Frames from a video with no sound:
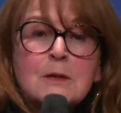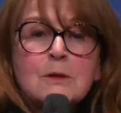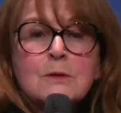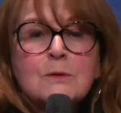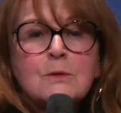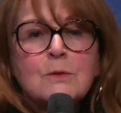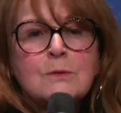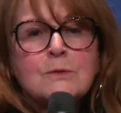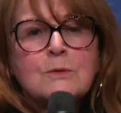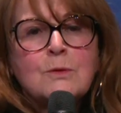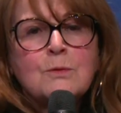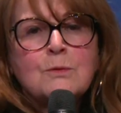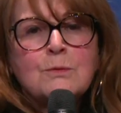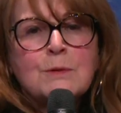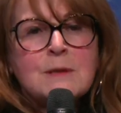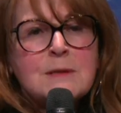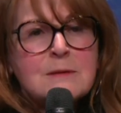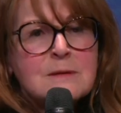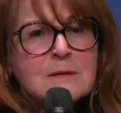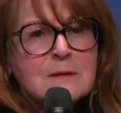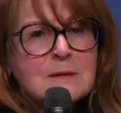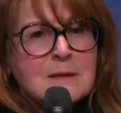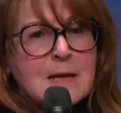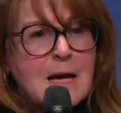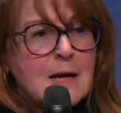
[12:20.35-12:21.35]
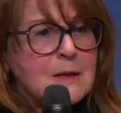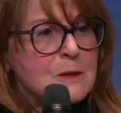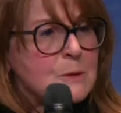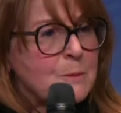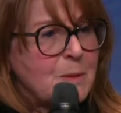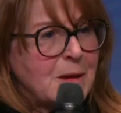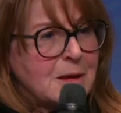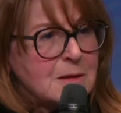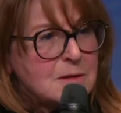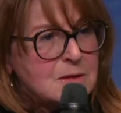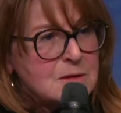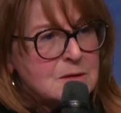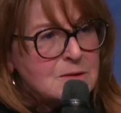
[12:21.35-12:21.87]
So the risk
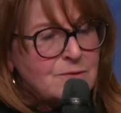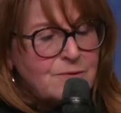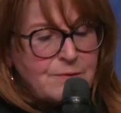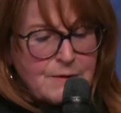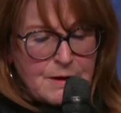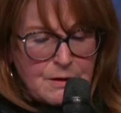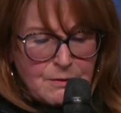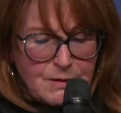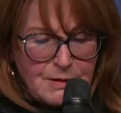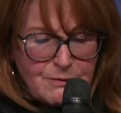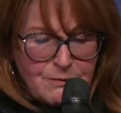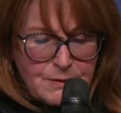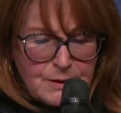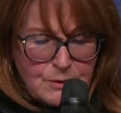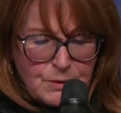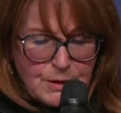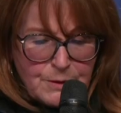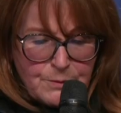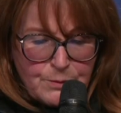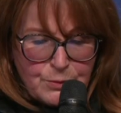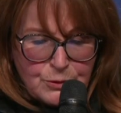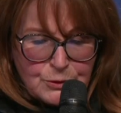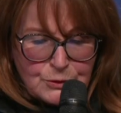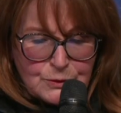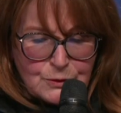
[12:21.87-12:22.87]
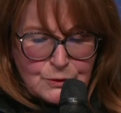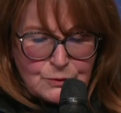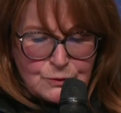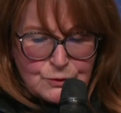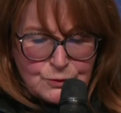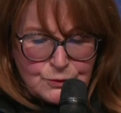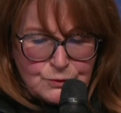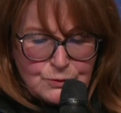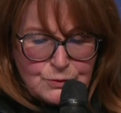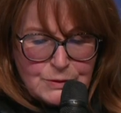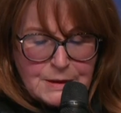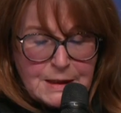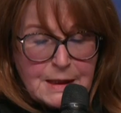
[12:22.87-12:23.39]
aspect is very, very important
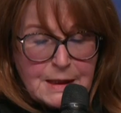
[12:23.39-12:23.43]
too.